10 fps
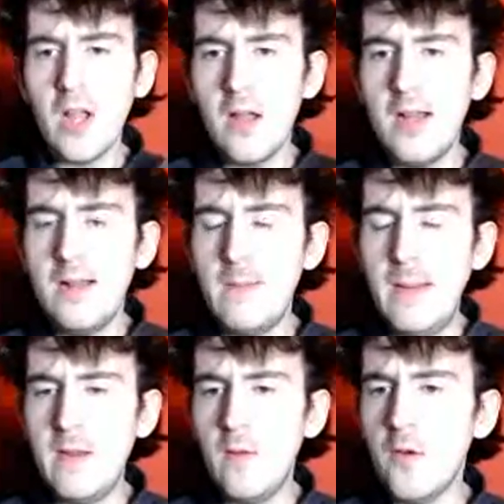could then
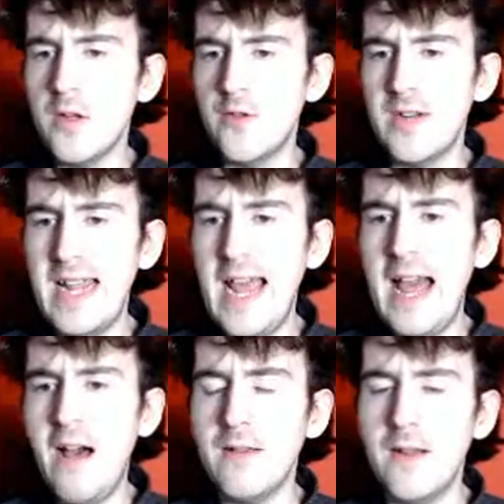maybe talk to them, try and get
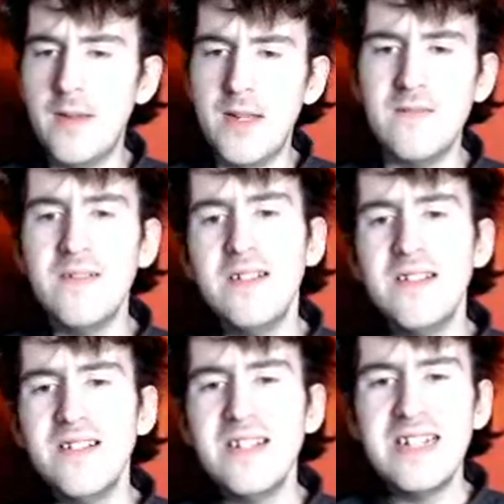out of them. So
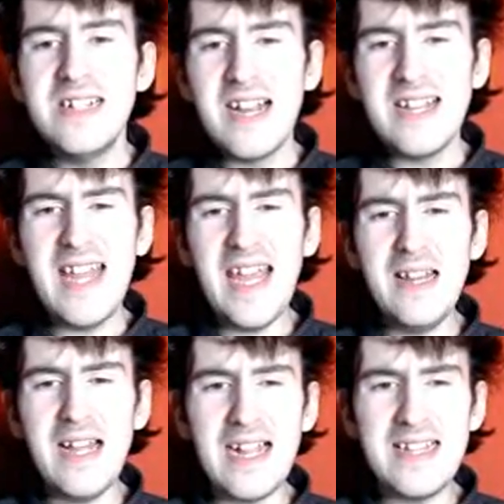
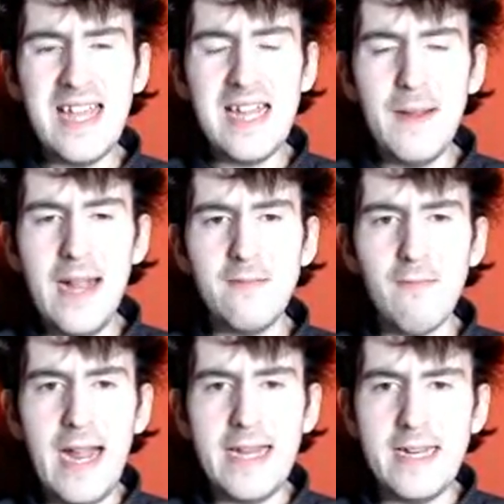I can see the merits of
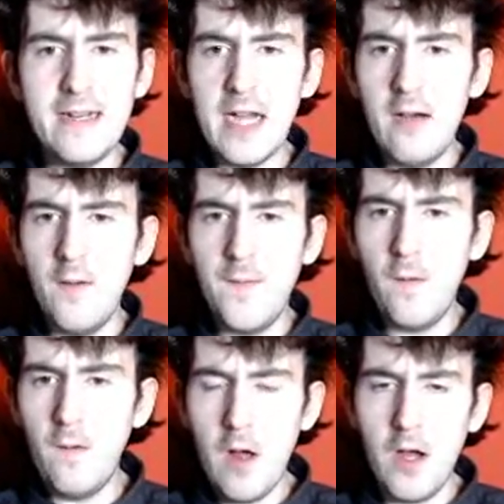why he didn't go all
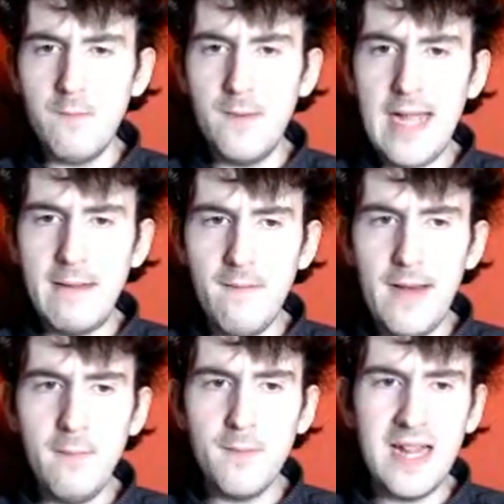full hog and fill
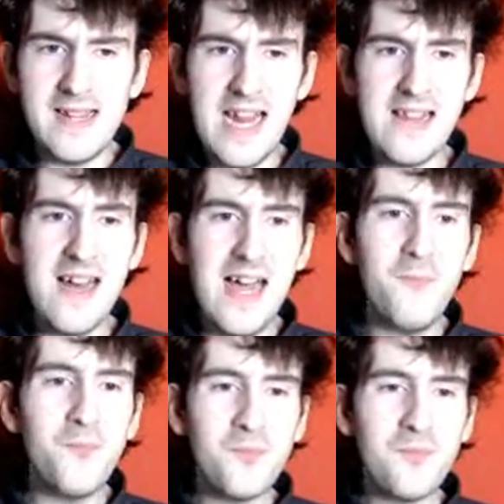everything, but at the same
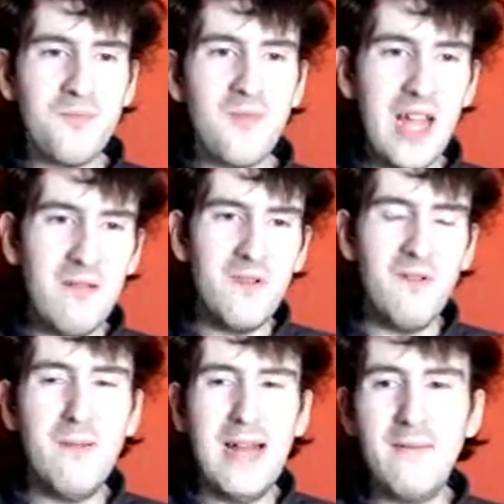time,
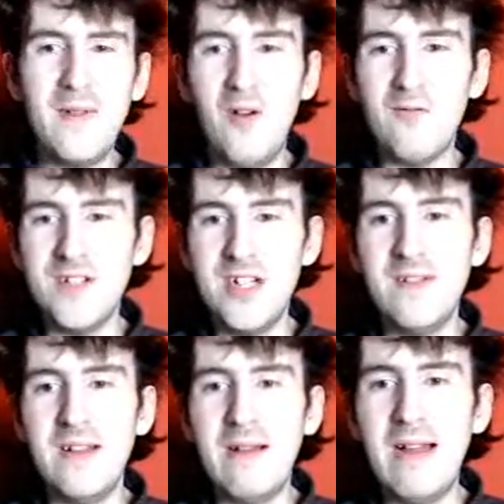probably better if the whole
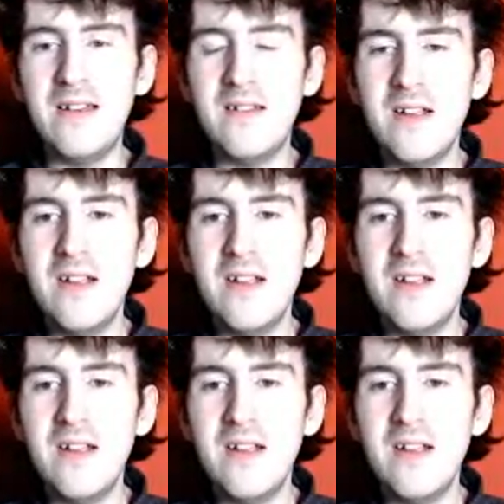truth and